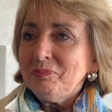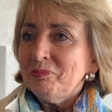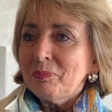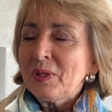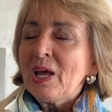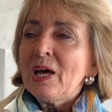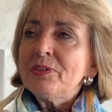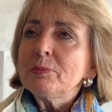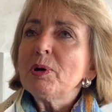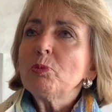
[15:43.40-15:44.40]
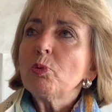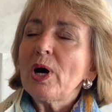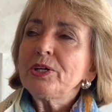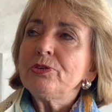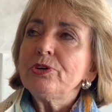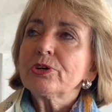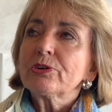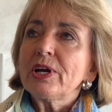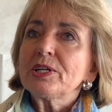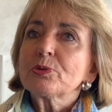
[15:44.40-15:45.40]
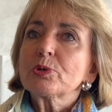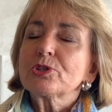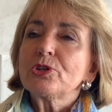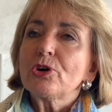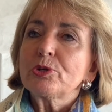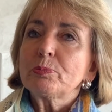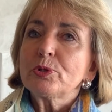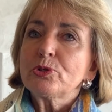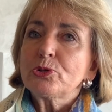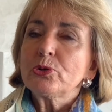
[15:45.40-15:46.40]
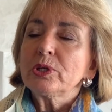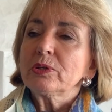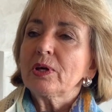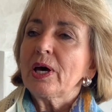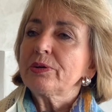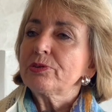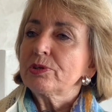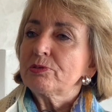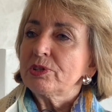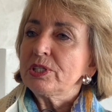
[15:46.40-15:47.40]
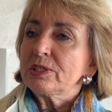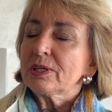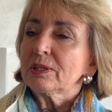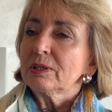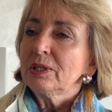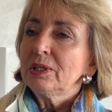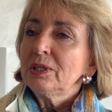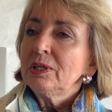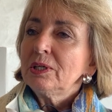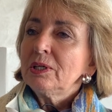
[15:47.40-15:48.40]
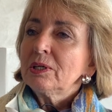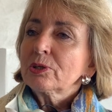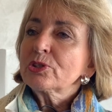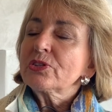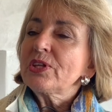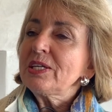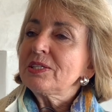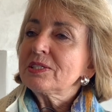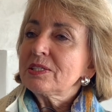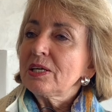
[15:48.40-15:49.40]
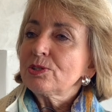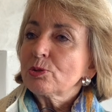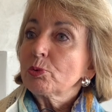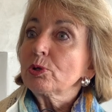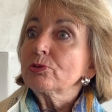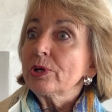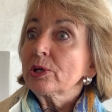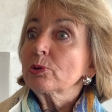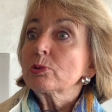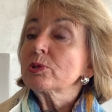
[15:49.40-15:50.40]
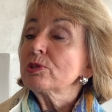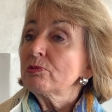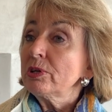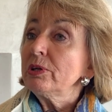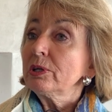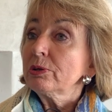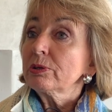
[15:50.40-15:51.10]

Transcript: I think my one regret was not pursuing the 100 freestyle. Because at that stage, the world record wasn't very good.